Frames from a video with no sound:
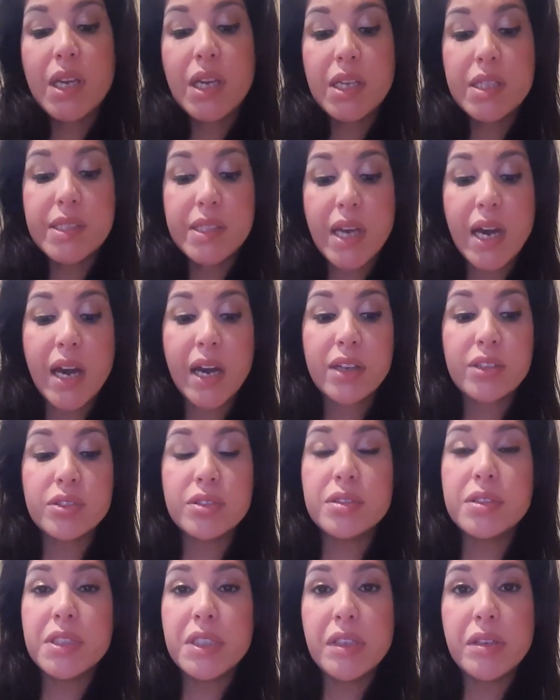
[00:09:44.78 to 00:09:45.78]
It's
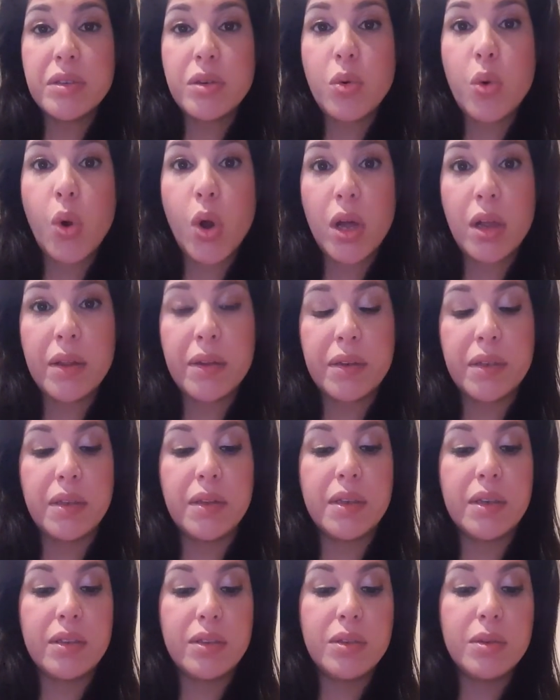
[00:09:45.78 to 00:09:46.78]
actually the quality
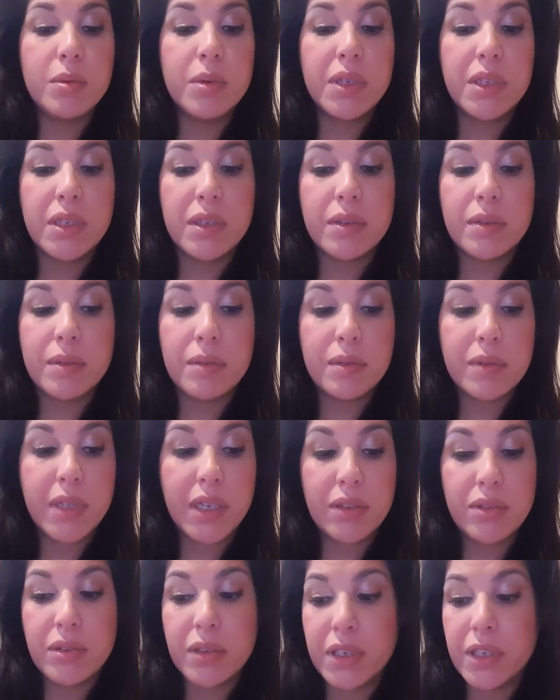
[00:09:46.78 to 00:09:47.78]
that you would
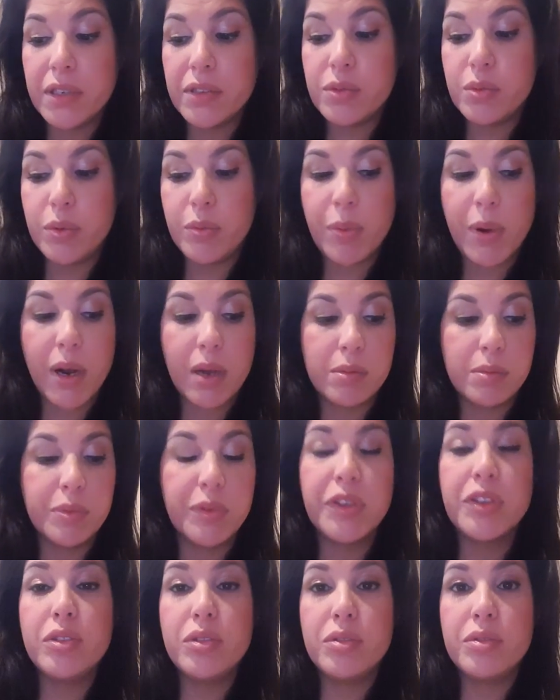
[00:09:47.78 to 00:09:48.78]
that your kids would
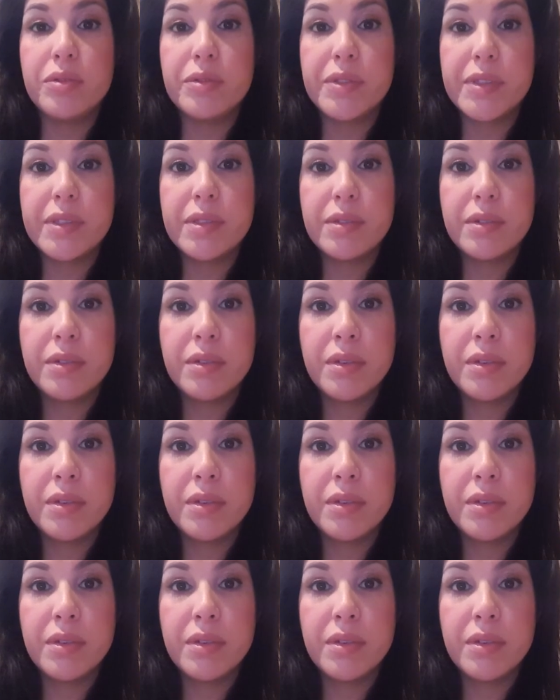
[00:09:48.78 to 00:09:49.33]
probably use